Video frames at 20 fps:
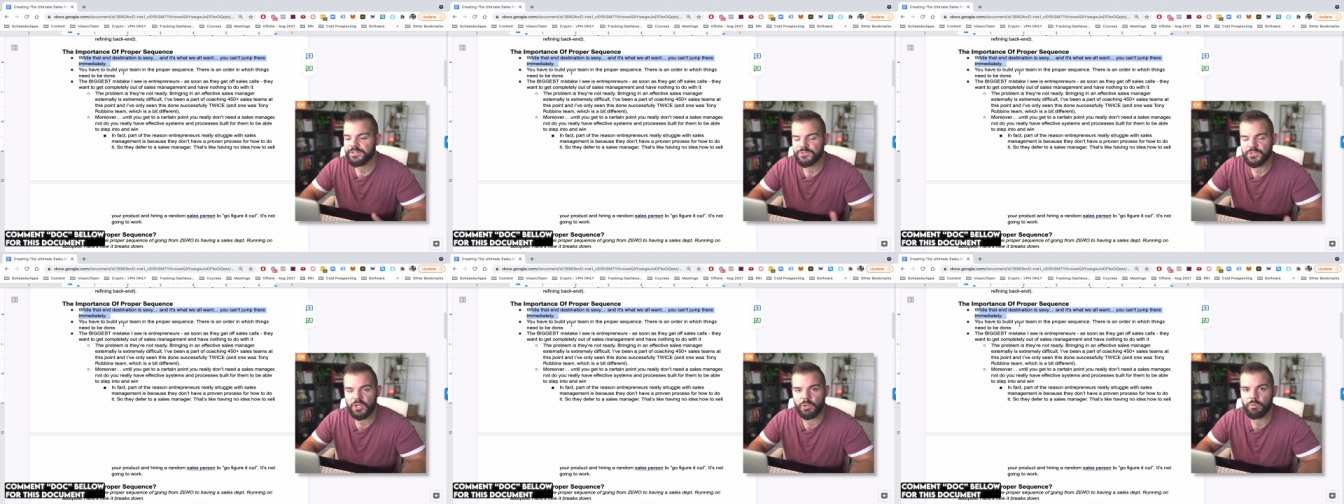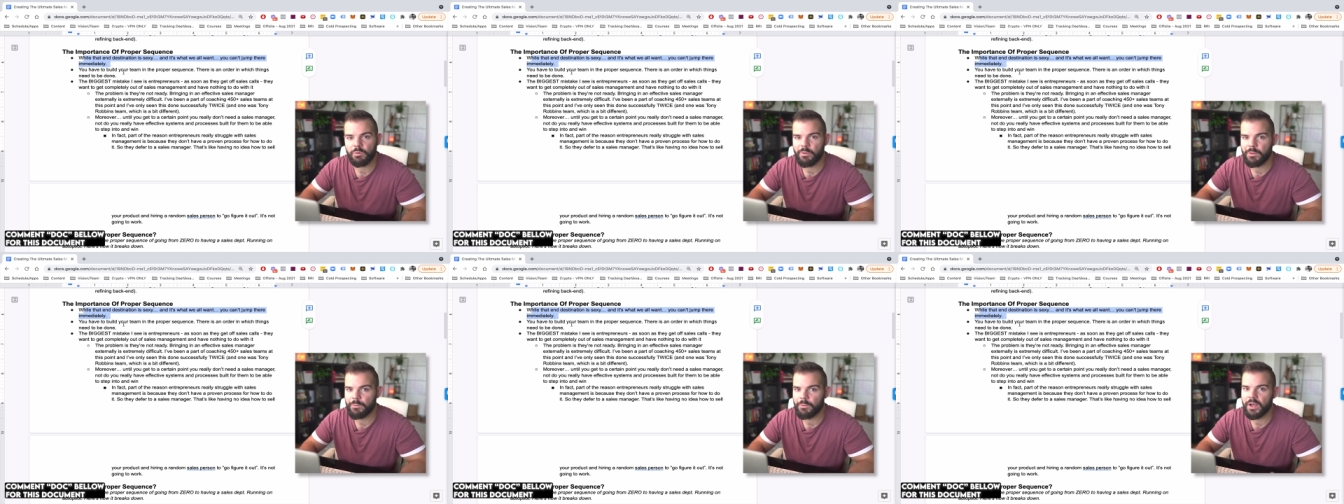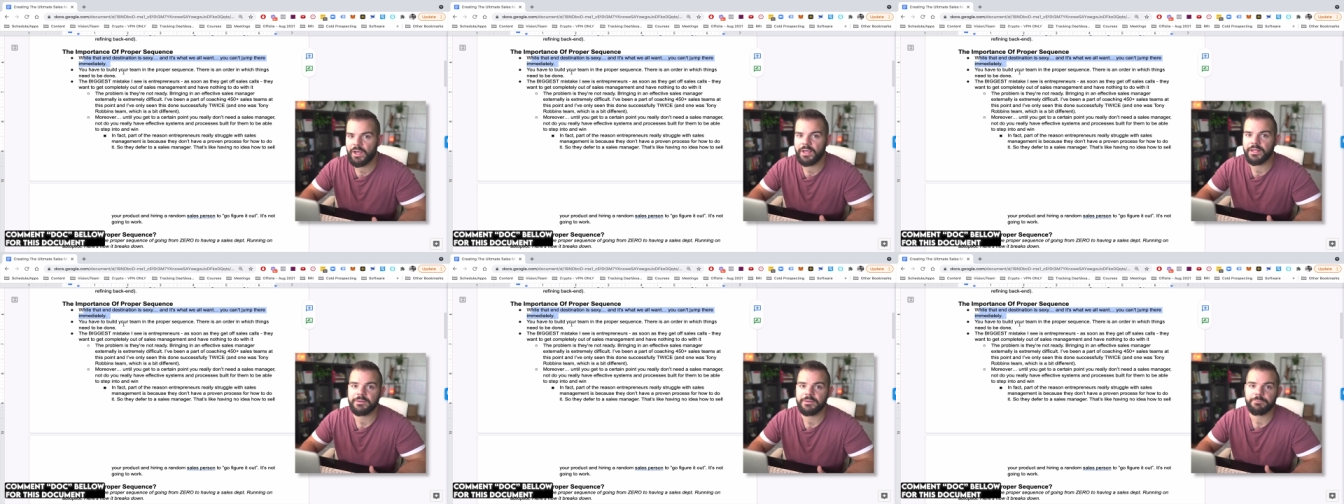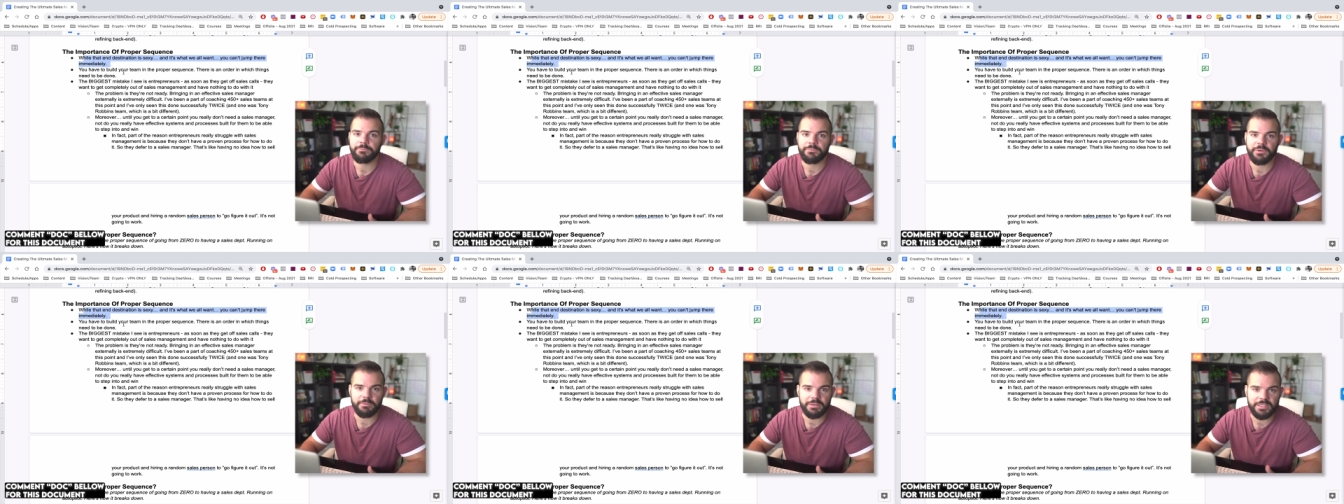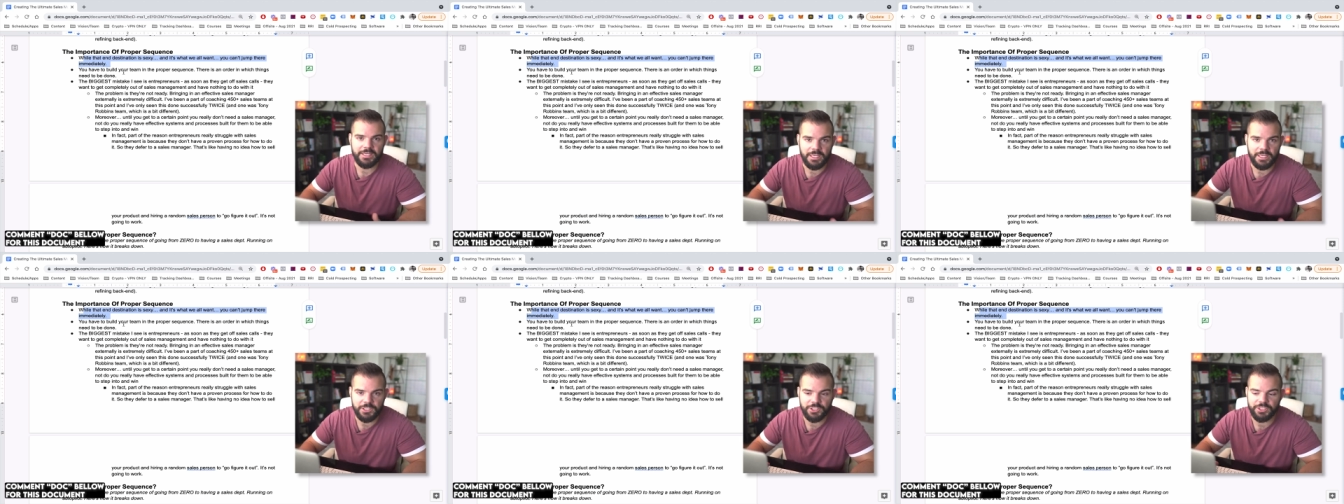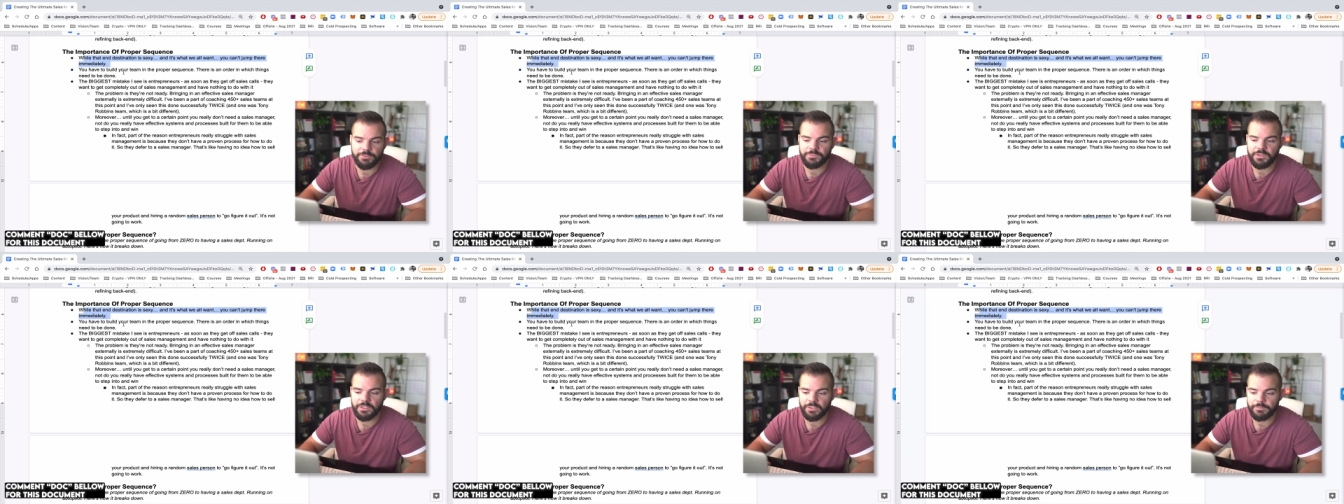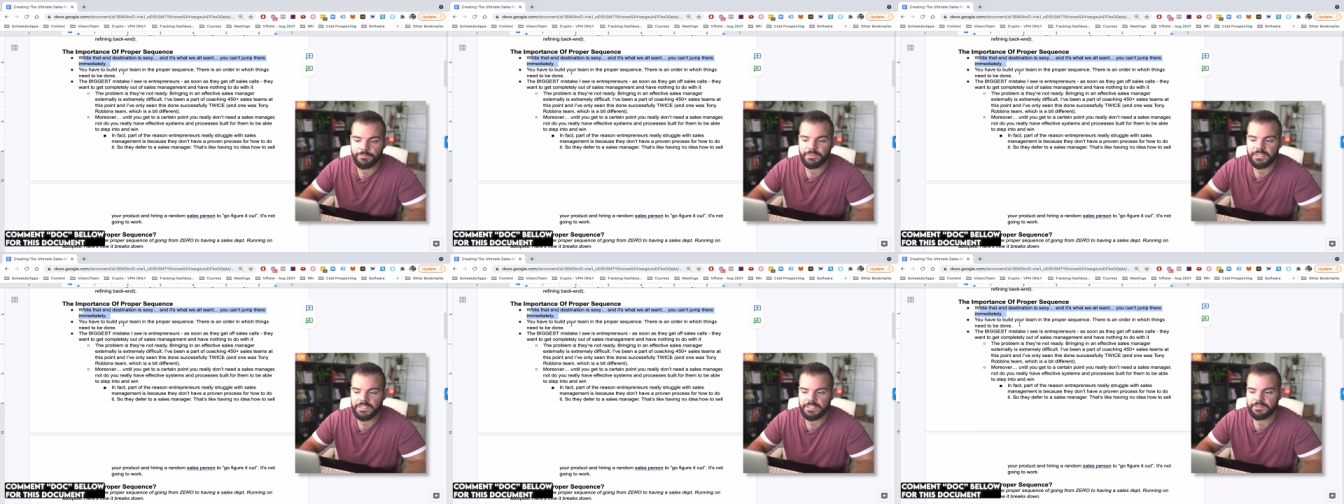It's all what we want, but we can't jump there
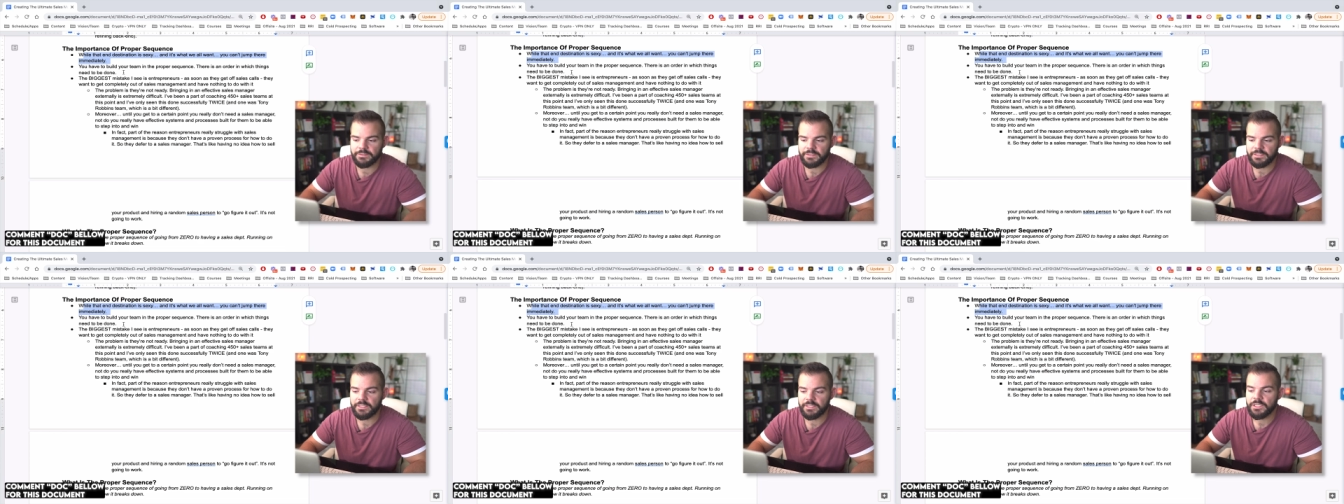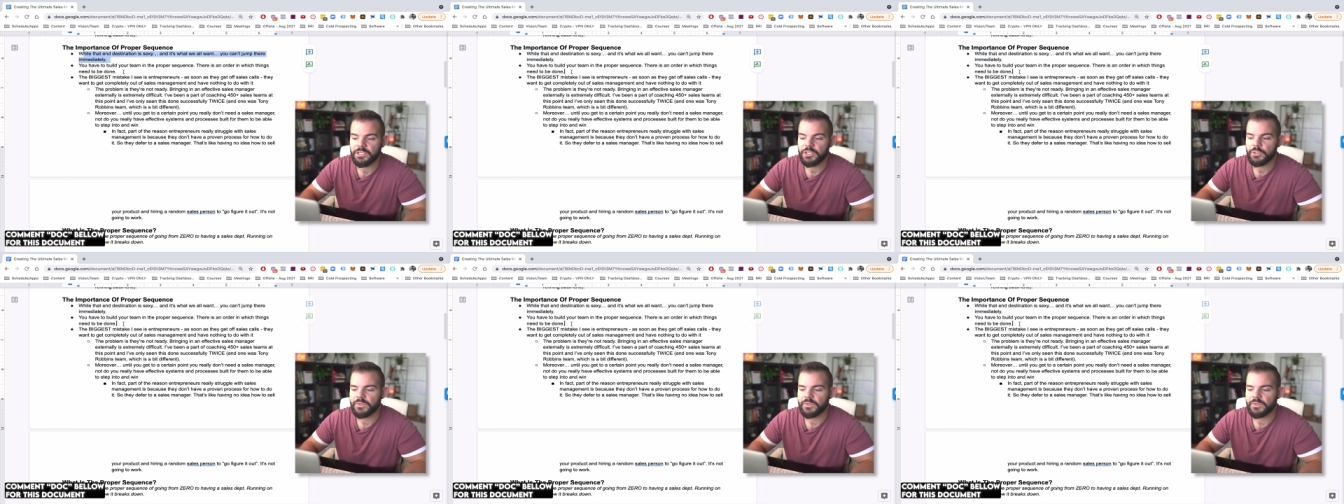immediately.